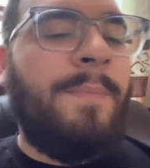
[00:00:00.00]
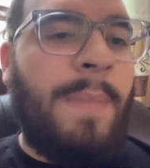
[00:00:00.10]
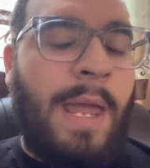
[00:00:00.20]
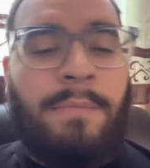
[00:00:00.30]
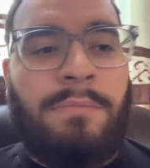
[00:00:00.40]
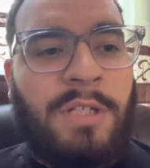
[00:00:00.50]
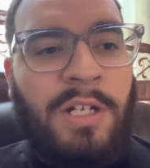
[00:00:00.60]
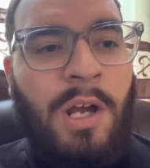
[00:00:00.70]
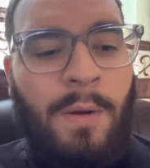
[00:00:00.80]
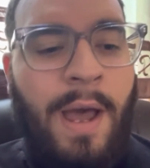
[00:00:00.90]
and, you
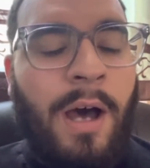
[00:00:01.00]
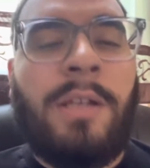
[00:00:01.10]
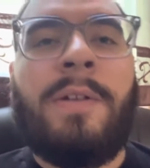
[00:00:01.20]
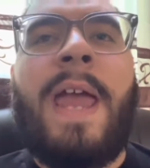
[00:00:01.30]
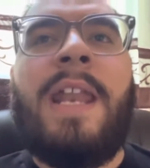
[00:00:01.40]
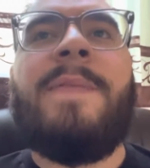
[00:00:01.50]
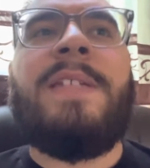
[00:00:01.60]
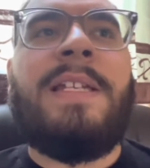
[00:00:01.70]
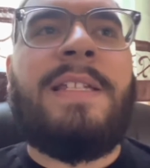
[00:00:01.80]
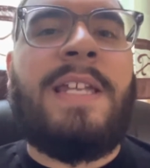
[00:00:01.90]
know, other
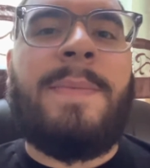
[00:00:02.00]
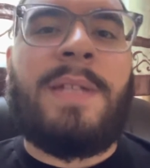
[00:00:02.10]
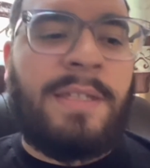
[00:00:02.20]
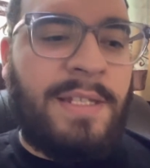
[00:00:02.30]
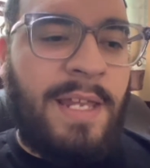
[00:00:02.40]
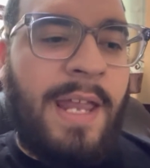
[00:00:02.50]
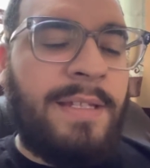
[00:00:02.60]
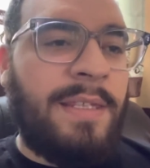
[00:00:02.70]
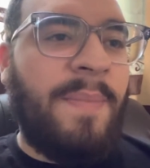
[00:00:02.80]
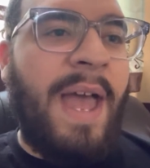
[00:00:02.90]
NFC teams like the
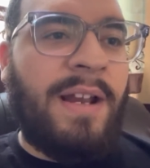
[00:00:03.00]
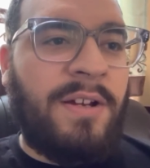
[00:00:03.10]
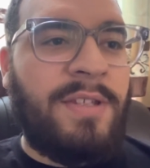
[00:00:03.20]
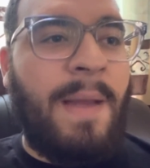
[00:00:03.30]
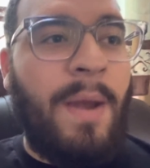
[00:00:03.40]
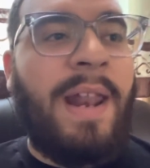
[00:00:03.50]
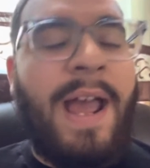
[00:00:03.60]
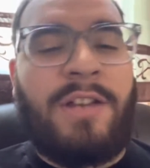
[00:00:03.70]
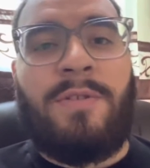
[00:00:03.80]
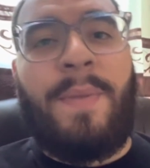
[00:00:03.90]
Saints and the Packers that might
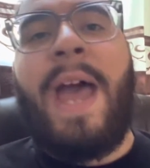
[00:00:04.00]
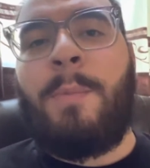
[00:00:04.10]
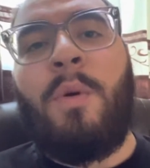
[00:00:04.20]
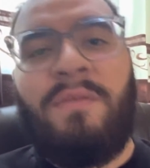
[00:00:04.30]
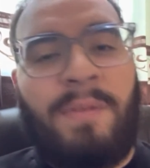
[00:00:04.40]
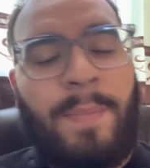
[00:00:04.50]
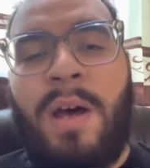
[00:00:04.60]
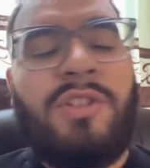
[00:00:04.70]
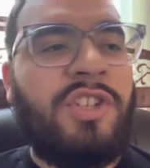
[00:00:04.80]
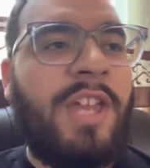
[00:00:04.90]
actually pack more of a
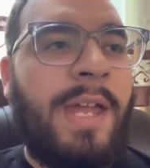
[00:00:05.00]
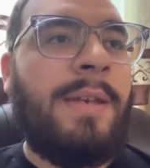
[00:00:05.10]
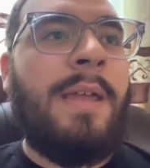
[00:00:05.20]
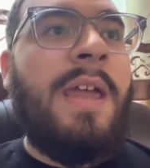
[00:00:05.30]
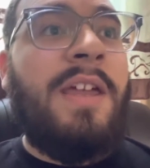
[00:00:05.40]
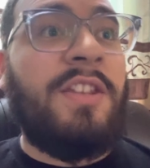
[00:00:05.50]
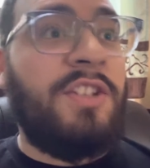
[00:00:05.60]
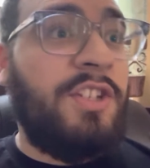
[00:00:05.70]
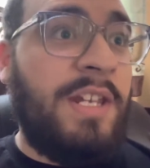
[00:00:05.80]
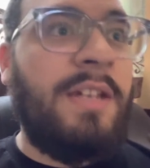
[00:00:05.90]
punch than the
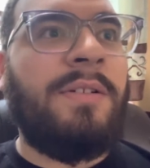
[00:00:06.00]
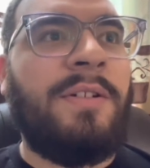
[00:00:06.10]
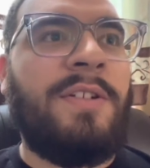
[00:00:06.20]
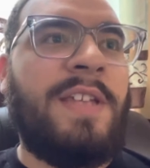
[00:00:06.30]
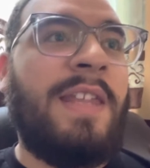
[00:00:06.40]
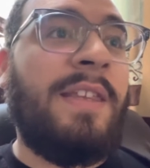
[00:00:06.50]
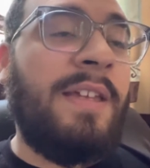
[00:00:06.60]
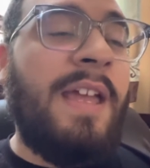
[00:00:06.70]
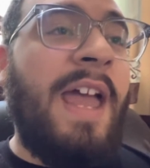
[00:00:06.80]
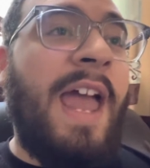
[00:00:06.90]
Steelers
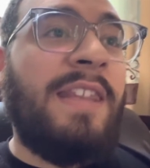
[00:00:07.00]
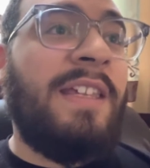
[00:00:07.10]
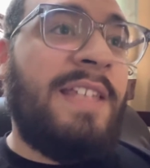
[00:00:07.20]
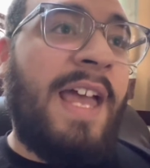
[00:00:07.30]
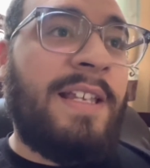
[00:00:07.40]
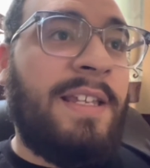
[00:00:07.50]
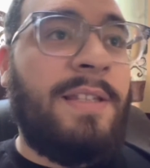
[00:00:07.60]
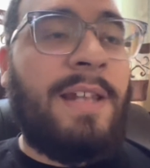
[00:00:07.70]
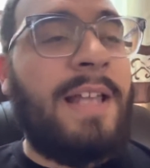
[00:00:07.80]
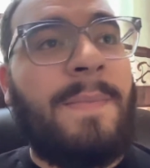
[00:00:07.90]
and the
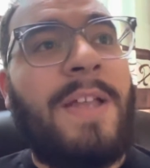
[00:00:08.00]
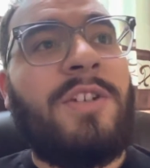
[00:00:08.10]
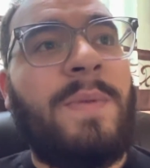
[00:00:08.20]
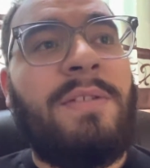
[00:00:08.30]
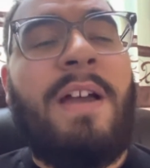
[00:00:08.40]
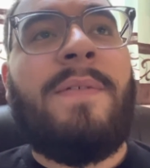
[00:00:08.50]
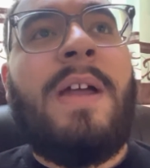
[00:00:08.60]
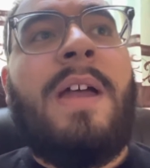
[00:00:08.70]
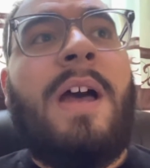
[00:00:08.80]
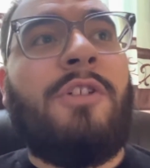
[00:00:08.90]
Texans. Not to mention, we still have
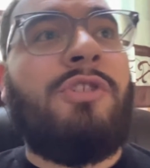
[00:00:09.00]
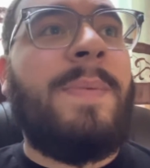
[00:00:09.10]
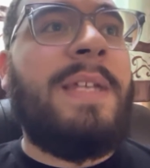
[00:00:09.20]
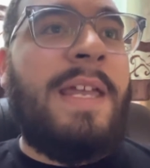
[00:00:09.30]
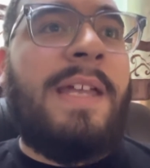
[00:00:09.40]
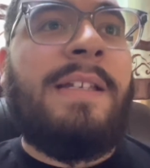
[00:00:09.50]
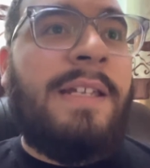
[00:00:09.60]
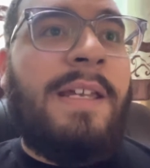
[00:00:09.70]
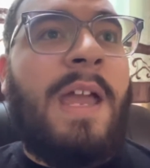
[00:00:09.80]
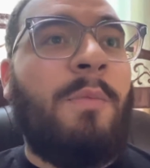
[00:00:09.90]
a trip to
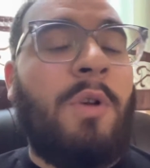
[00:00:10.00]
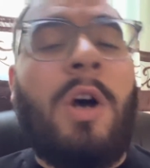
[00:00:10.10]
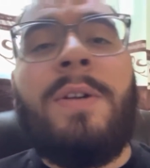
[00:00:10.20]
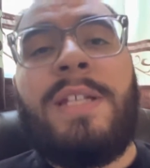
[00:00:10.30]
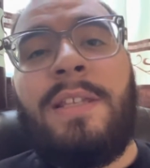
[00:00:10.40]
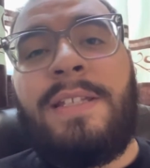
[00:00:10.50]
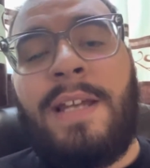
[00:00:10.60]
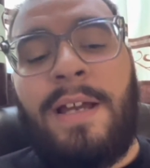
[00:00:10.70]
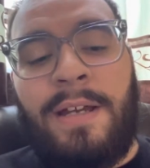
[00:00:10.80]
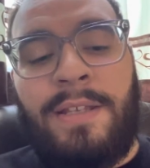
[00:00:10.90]
Indy, and we're hosting
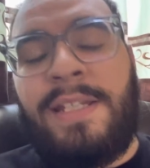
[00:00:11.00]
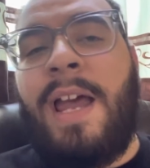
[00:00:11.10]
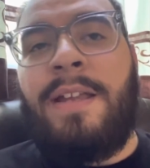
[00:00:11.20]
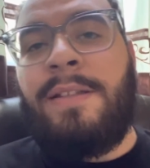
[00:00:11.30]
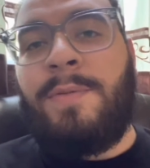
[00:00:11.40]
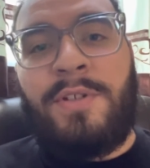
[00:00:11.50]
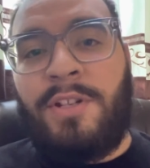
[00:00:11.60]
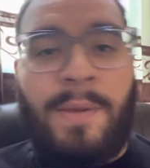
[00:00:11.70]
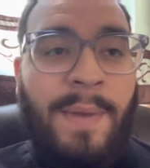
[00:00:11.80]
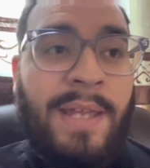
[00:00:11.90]
the Titans, which
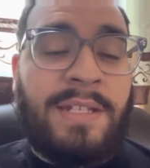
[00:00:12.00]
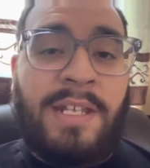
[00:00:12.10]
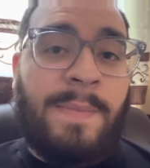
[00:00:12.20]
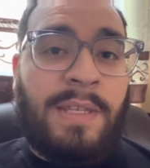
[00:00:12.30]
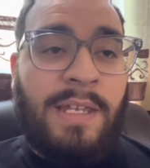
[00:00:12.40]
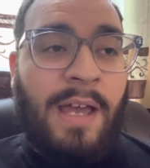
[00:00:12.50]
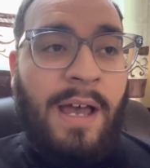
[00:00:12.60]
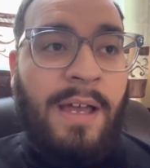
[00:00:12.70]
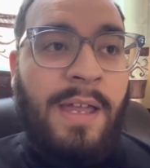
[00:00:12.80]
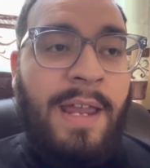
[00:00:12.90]
are the best team in
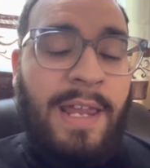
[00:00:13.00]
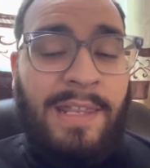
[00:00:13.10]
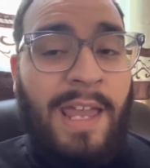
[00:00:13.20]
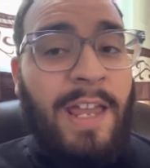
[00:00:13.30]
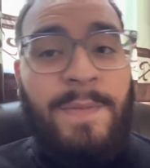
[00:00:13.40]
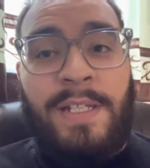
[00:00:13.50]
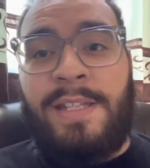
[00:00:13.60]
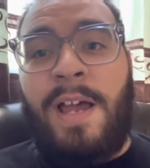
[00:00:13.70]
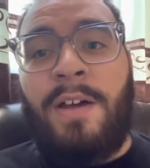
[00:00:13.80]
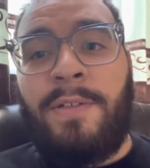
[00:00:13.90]
the AFC
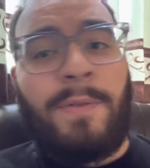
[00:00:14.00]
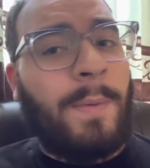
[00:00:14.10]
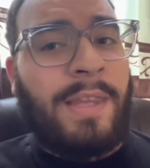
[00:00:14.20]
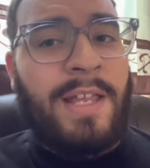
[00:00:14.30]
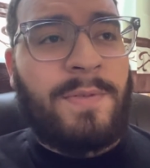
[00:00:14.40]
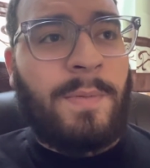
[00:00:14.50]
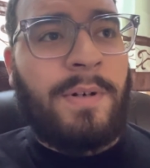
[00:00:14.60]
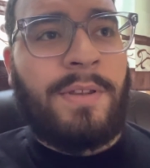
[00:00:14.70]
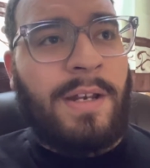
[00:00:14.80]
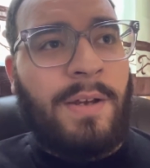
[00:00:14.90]
South, for what that's
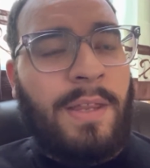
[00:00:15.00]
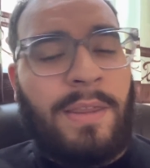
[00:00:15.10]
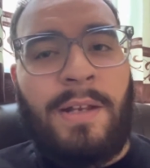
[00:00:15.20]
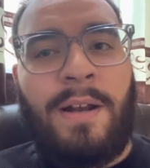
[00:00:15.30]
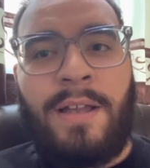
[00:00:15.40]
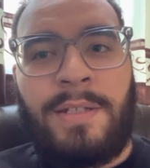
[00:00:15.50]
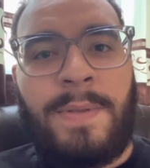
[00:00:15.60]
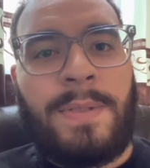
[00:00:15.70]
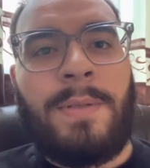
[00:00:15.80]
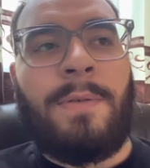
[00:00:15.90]
worth. I know that they're not
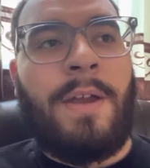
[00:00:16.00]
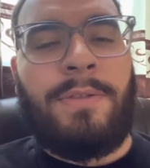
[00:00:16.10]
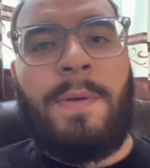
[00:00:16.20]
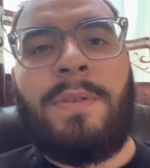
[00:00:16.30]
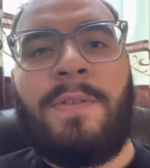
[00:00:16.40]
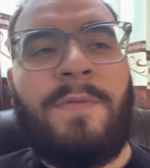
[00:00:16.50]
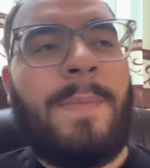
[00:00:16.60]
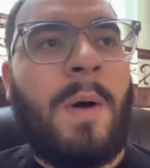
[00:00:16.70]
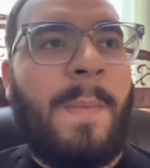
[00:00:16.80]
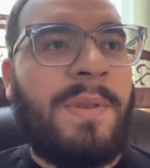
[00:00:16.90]
doing too great throwing the
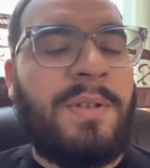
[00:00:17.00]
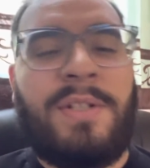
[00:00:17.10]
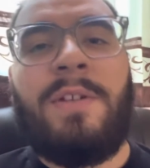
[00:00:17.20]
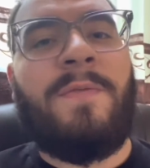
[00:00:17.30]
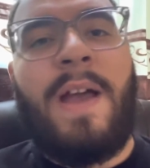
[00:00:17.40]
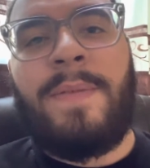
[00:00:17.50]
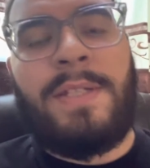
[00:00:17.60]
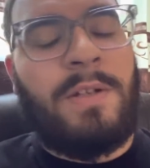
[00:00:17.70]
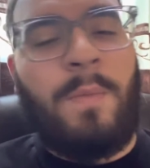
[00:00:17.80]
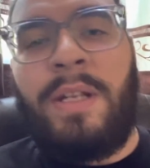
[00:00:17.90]
football, but they're still
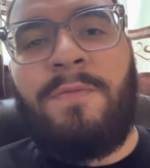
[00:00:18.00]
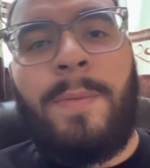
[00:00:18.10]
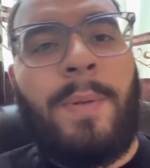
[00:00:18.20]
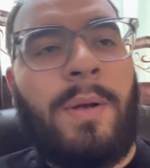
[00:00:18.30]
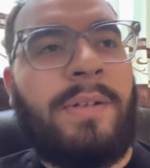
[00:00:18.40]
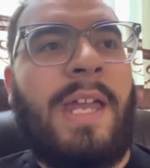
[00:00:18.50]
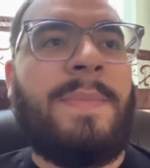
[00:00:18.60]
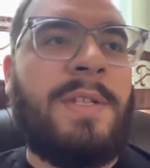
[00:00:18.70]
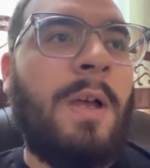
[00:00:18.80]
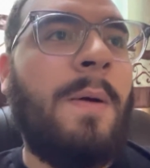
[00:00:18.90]
5-2 winning football
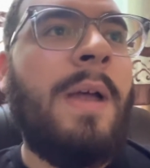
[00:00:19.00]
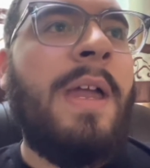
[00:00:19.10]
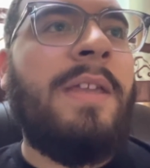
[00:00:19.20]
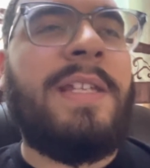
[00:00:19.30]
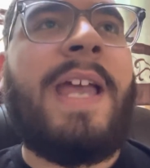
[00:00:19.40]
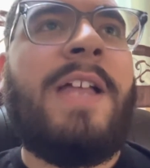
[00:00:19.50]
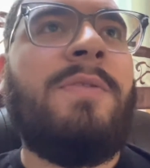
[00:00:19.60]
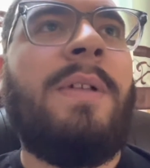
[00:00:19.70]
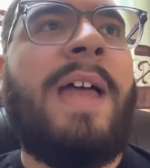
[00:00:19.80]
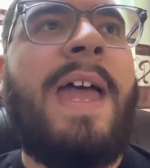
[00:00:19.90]
games. So the
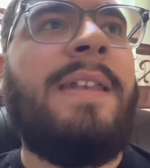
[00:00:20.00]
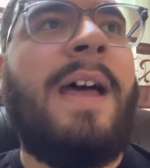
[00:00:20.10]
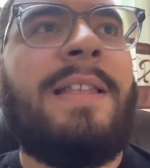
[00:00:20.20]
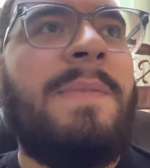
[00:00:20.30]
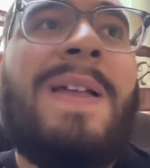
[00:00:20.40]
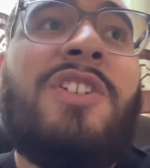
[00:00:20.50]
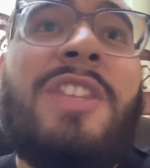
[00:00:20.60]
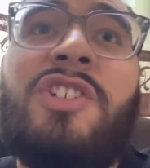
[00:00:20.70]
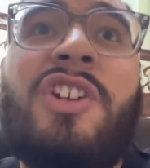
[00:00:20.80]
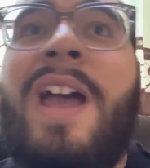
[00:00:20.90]
schedule ahead, not to
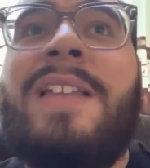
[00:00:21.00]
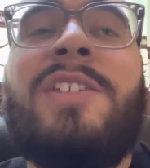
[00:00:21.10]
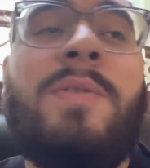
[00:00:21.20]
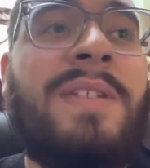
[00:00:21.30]
mention the Giants two